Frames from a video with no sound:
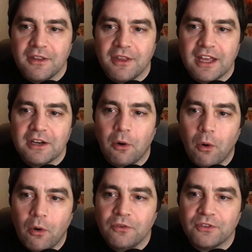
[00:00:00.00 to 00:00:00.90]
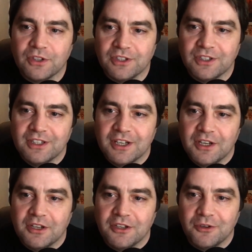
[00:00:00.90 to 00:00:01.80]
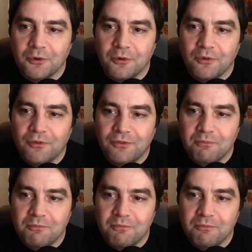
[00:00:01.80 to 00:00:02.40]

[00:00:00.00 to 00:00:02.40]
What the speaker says: then often you'll